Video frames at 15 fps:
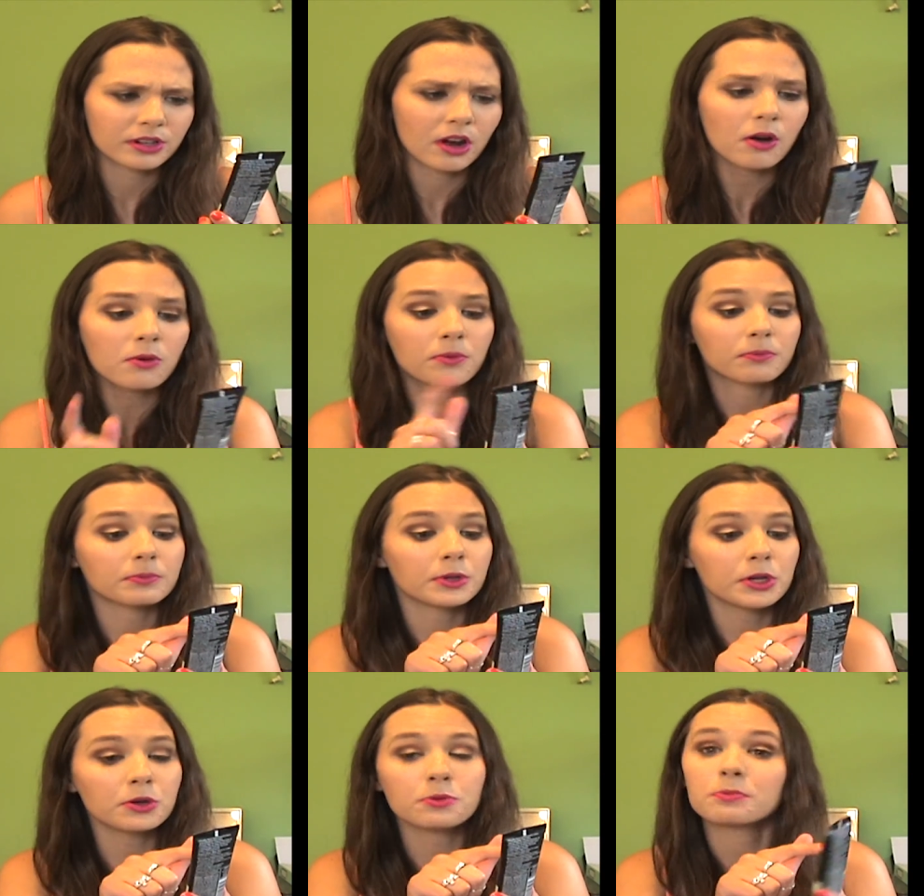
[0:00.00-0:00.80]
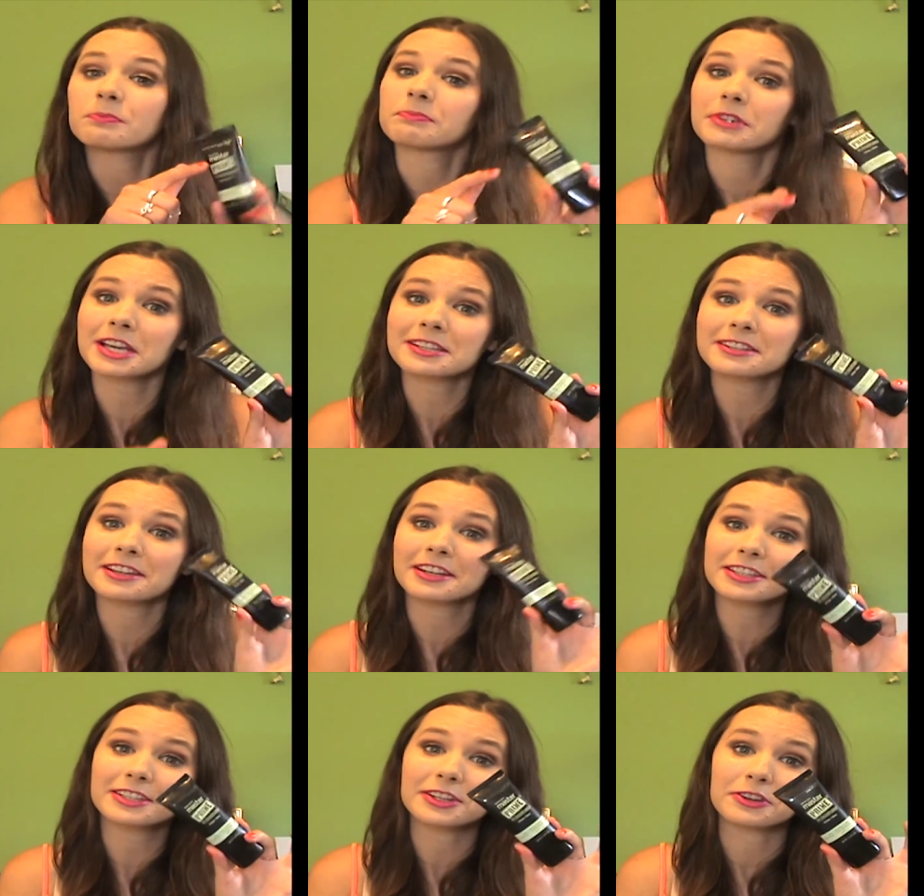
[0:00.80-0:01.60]
Oh, new. Yes,
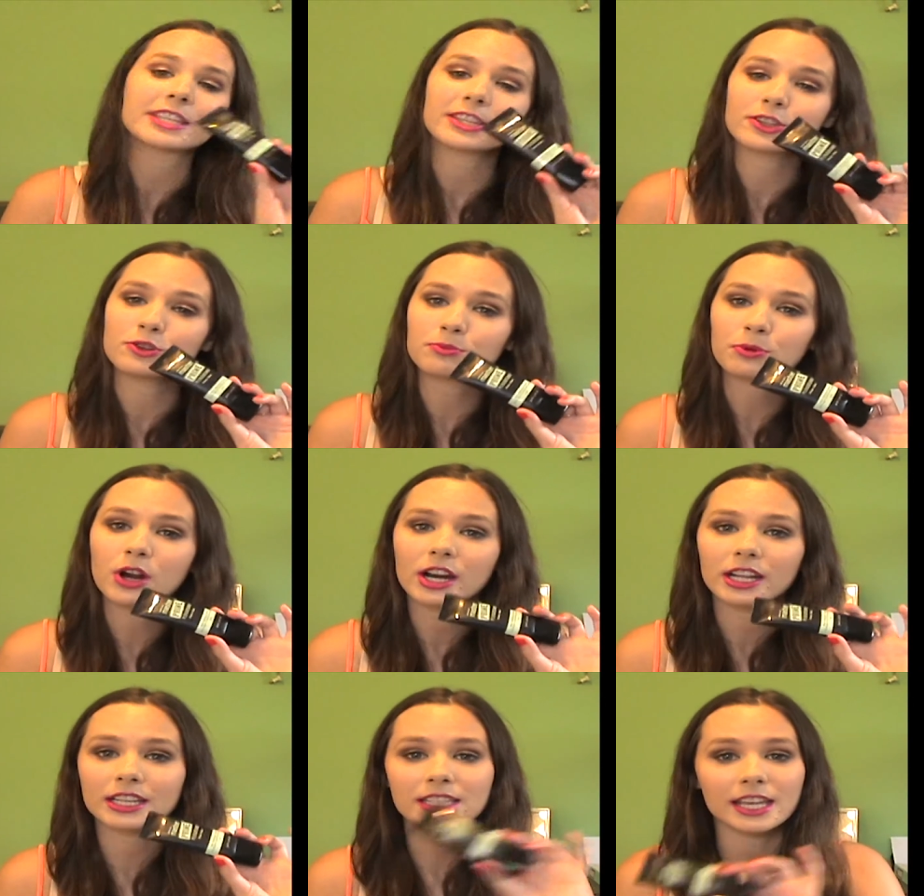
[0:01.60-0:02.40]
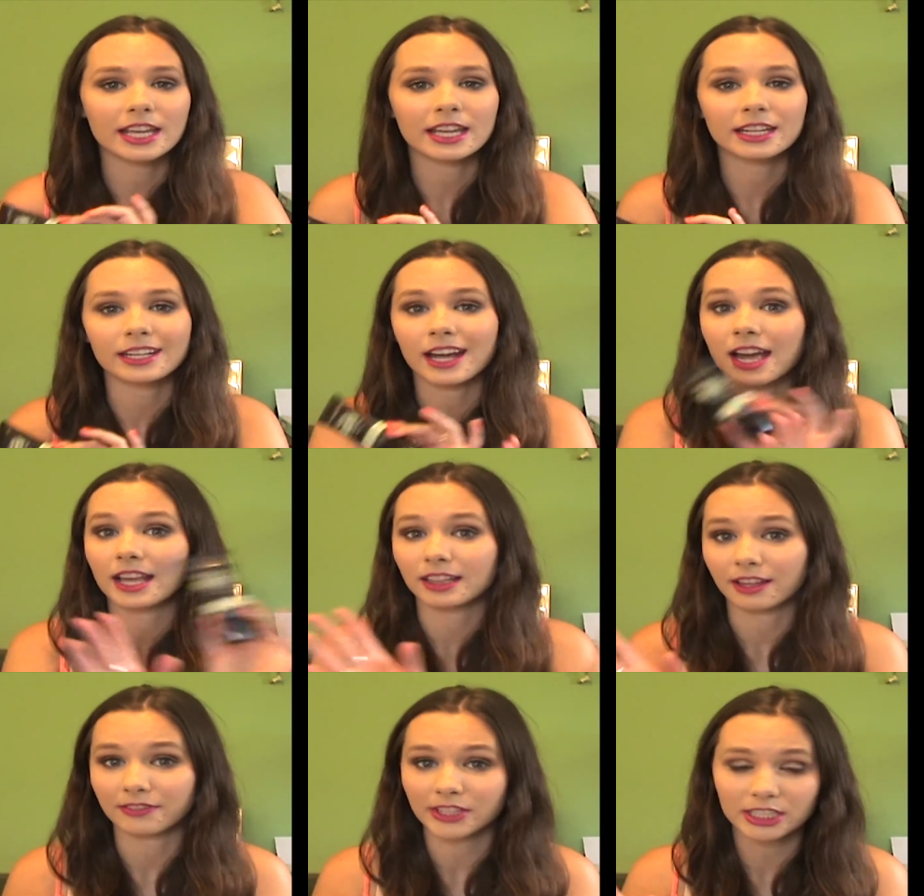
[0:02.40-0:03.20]
it is new. This is a new product and
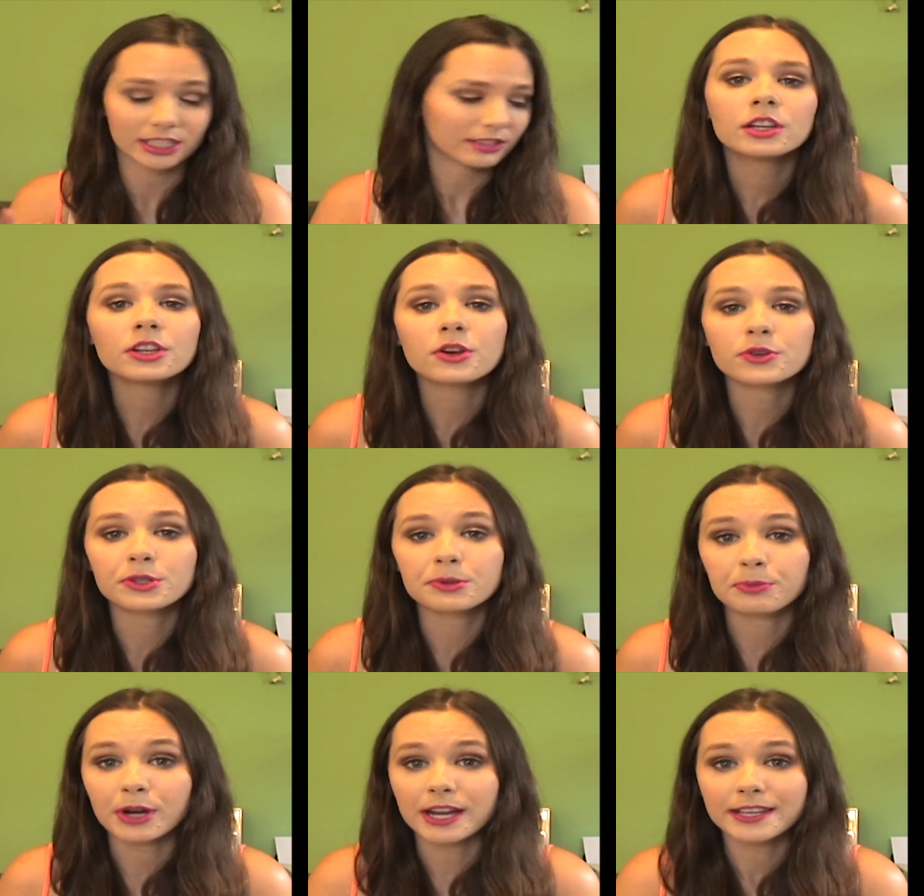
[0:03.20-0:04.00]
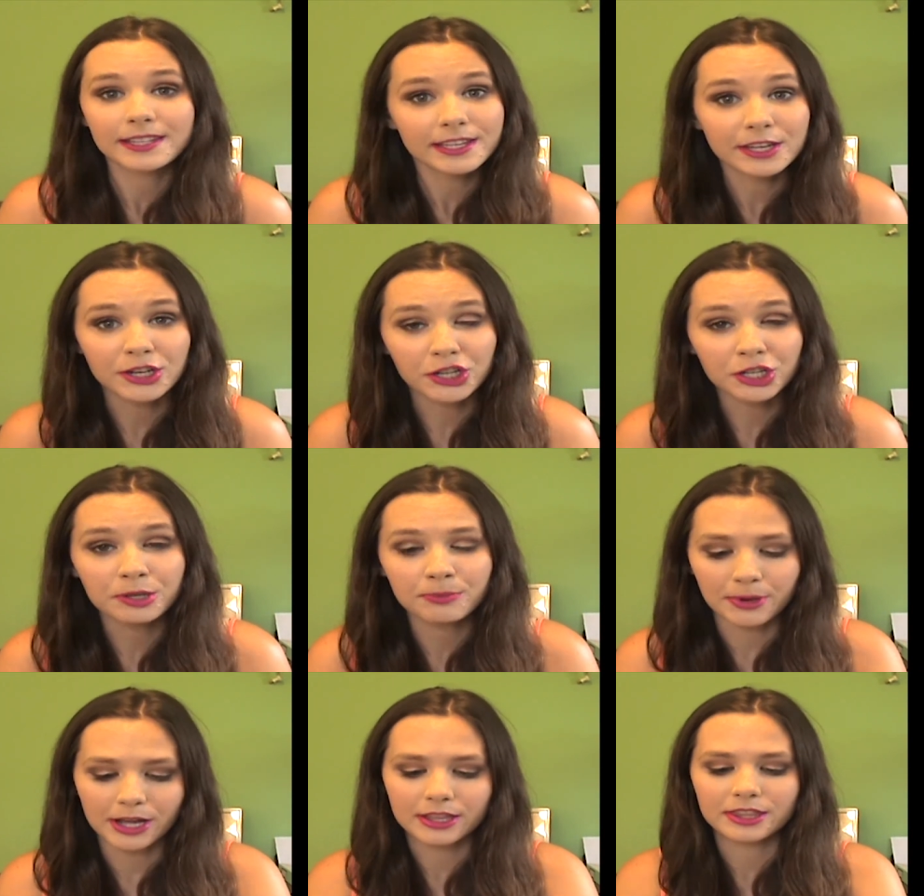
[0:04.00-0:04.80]
I love it. No surprise here,
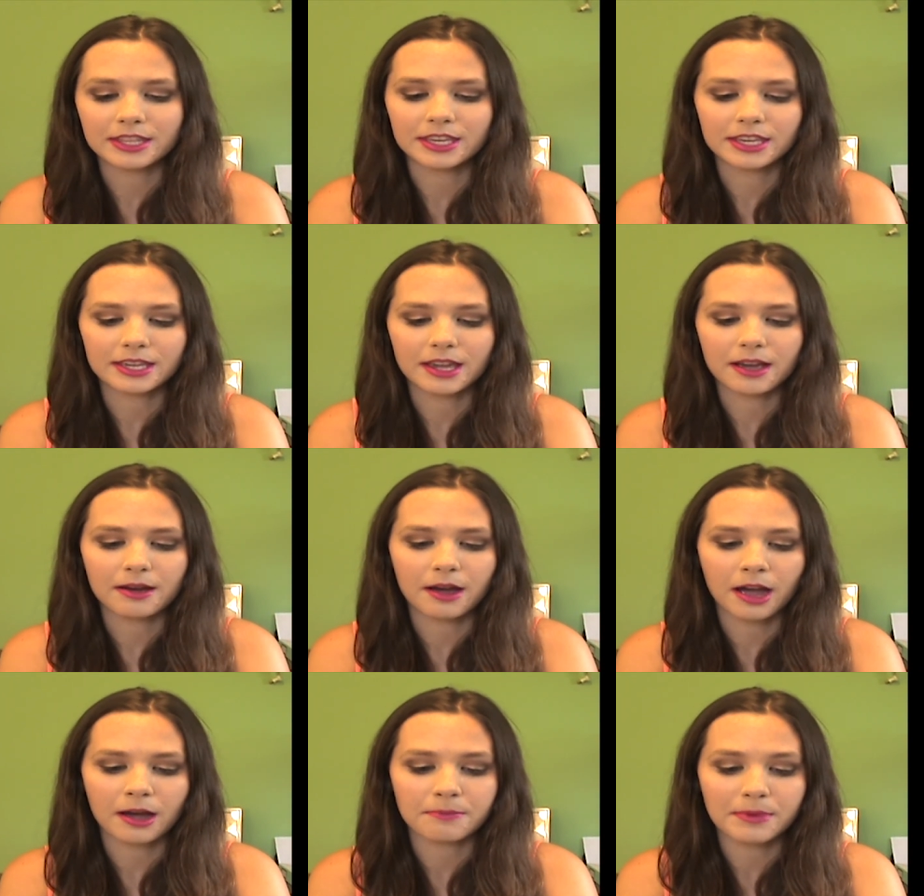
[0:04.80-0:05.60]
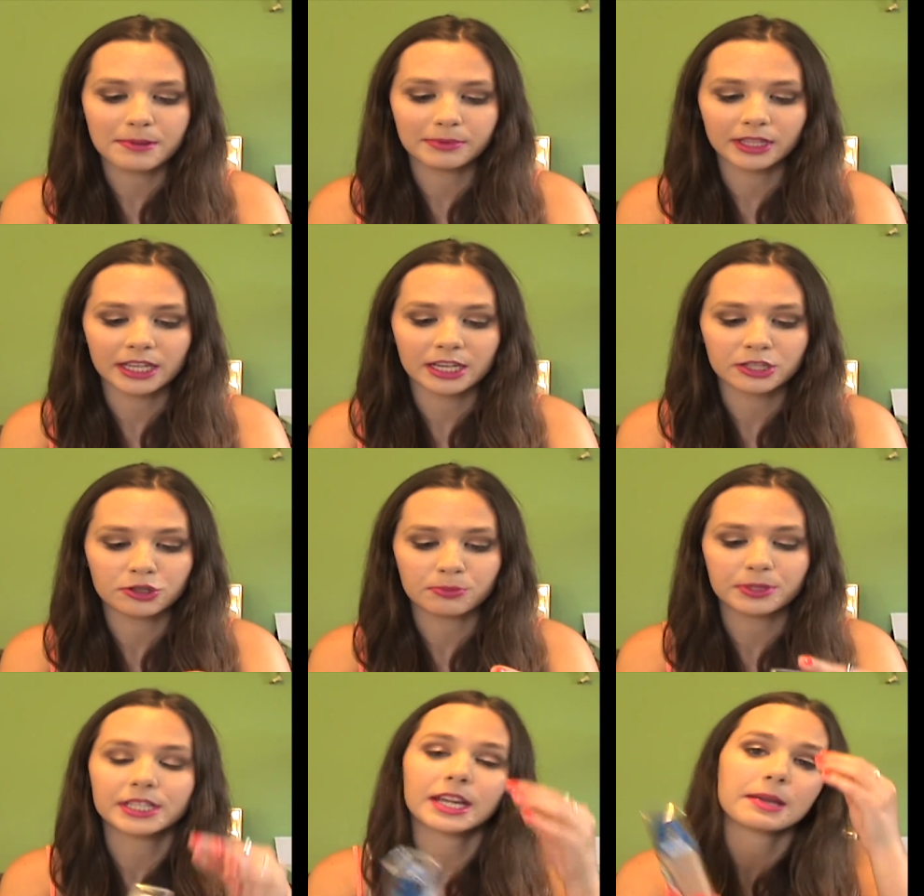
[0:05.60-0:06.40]
but the Maybelline
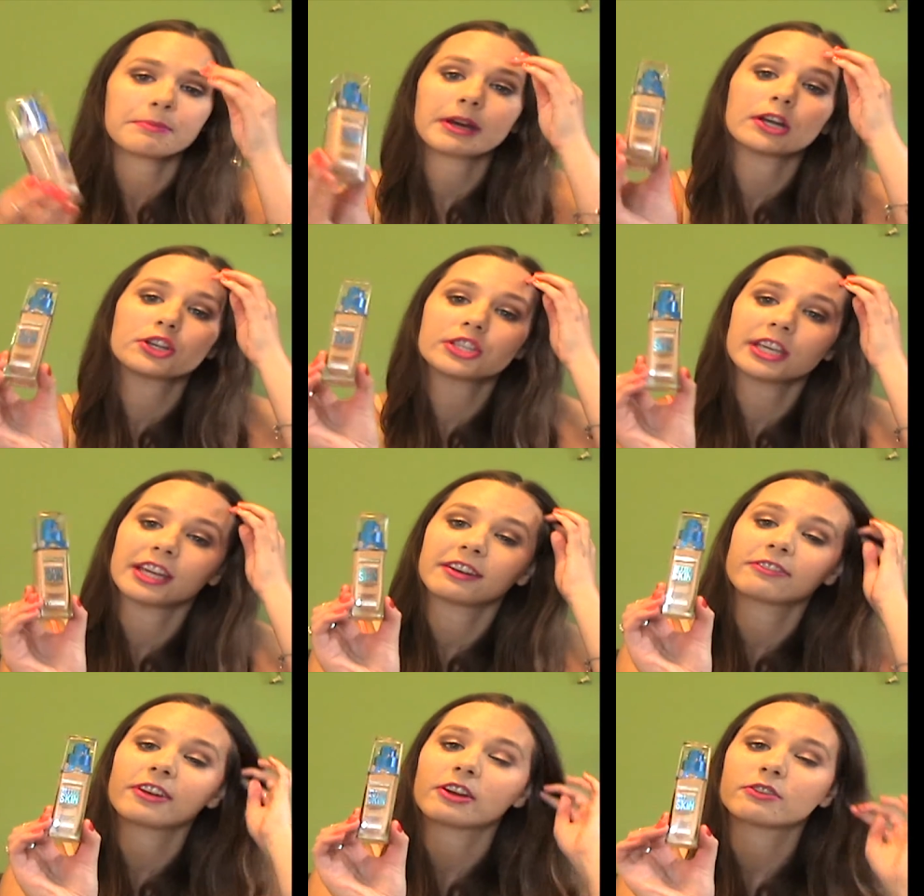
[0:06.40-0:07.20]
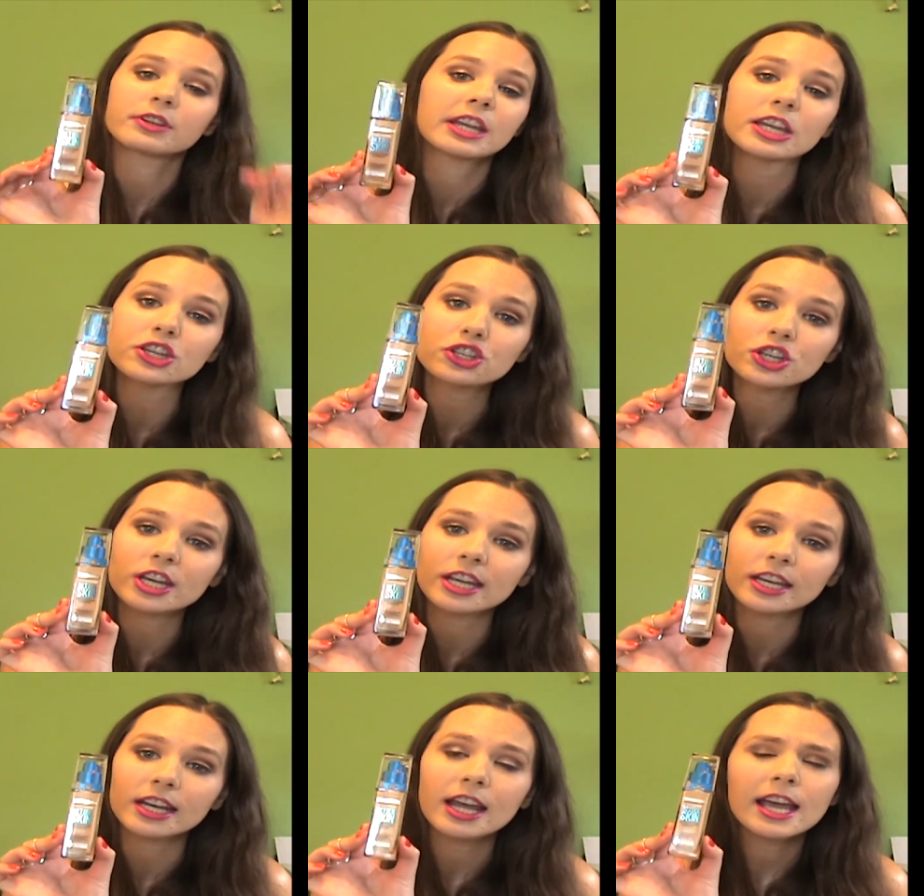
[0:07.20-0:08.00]
Super Stay Butter Skin
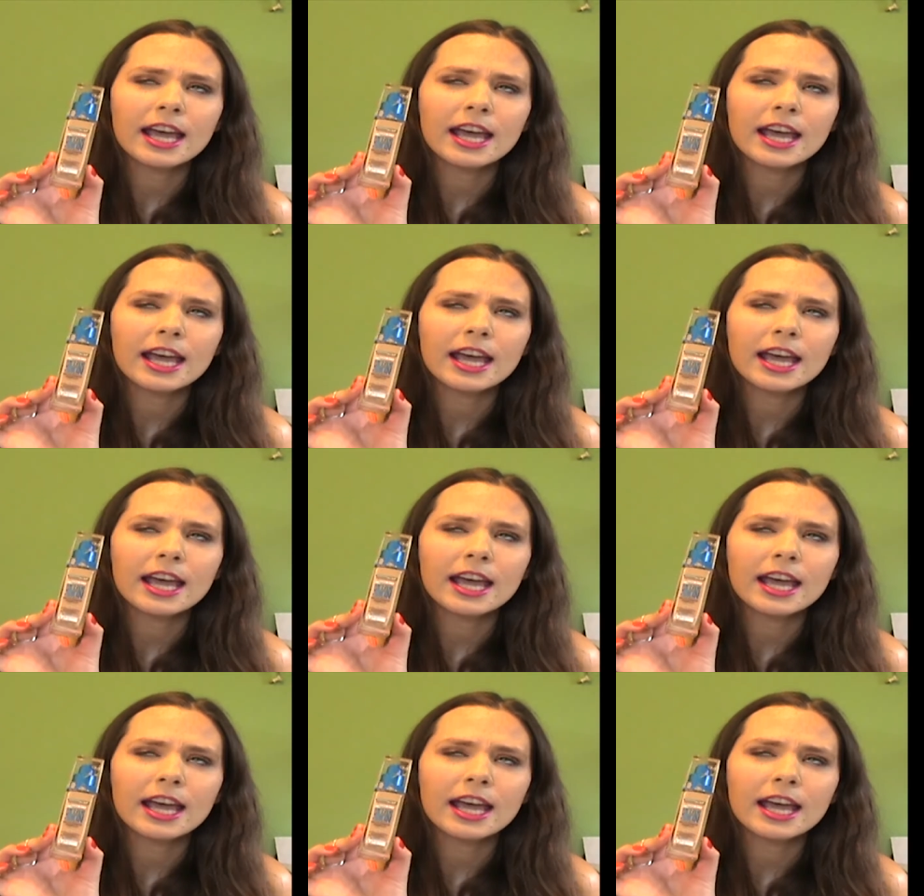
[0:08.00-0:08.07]
foundation